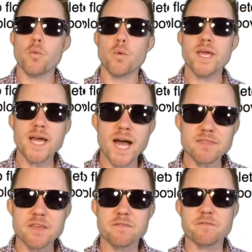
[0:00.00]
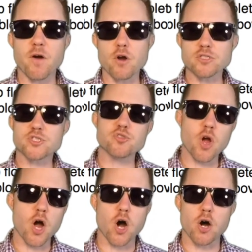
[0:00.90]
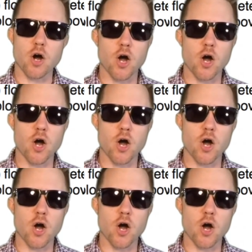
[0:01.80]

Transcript: we got the first draw